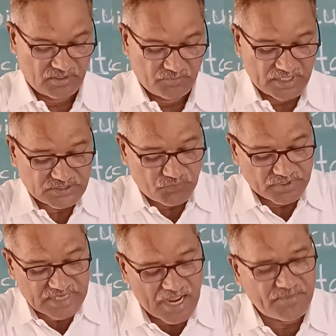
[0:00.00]
Means
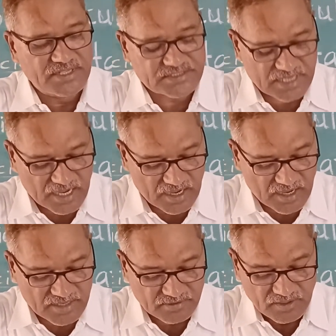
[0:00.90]
vitamins
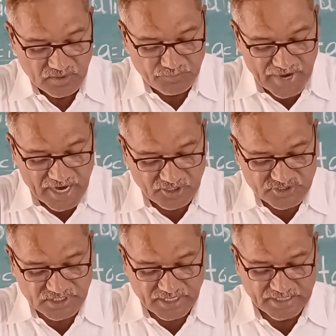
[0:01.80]
are
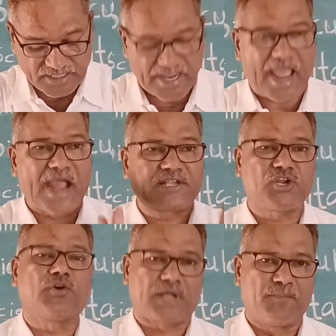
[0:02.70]
biologically
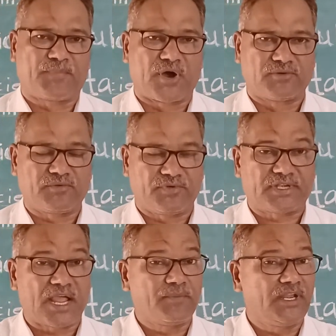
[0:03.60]
active compound.
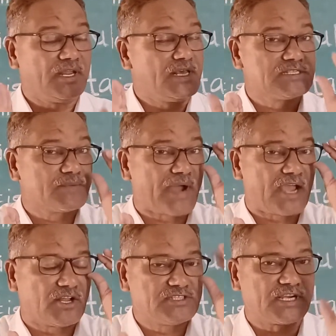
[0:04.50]
Vitamin is a
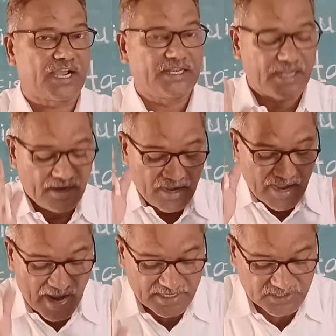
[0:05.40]
biologically
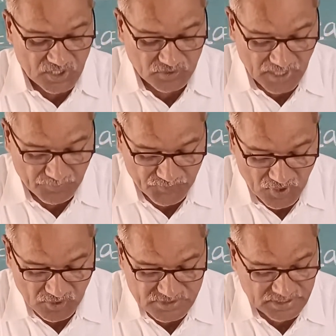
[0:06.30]
active
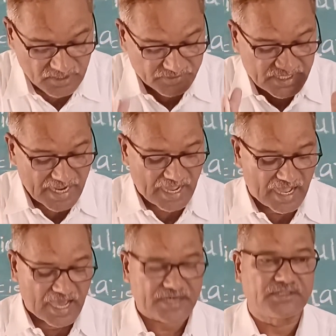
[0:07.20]
compounds. They
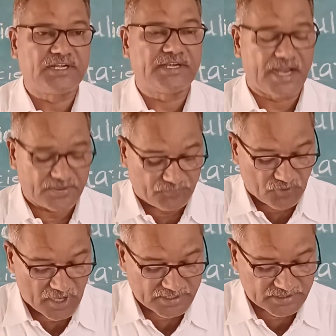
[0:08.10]
are needed
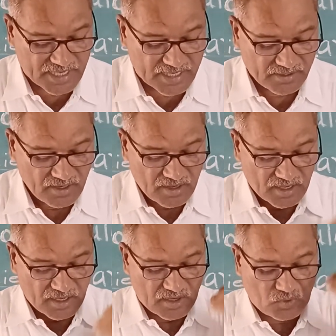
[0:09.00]
for their
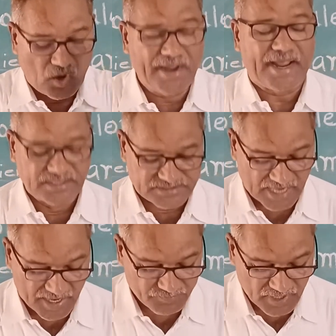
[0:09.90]

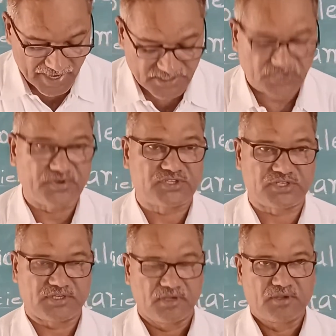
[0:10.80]
coenzyme
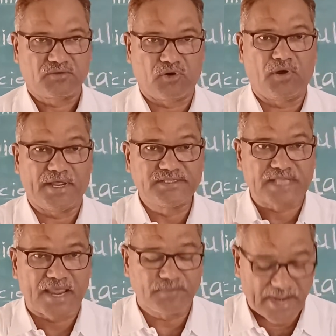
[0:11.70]
activity.
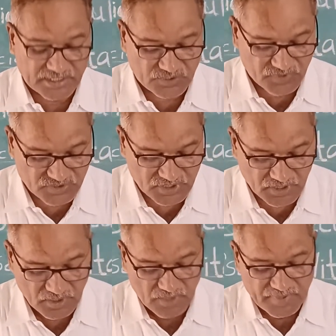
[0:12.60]
Coenzyme
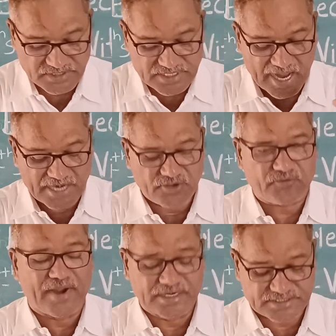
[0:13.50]
activity means
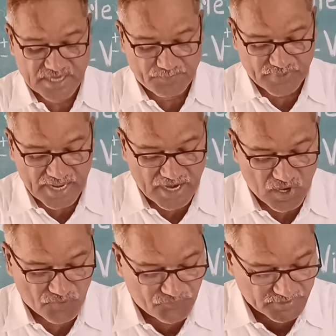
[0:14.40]
adequate supply
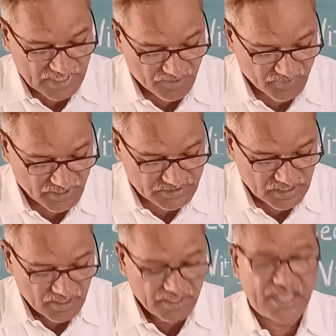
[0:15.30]
of vitamins
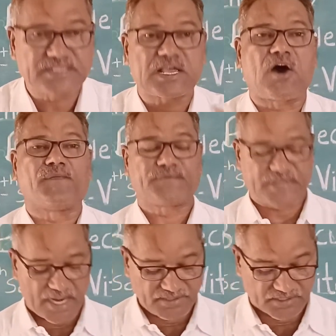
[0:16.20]
is
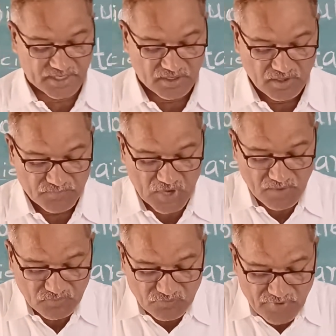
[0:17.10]
obtained
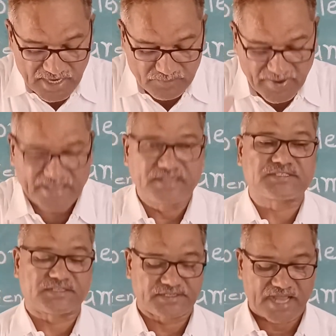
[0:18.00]
from well
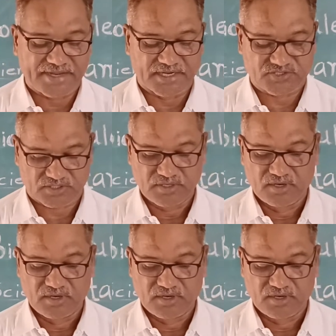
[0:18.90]
balanced diet.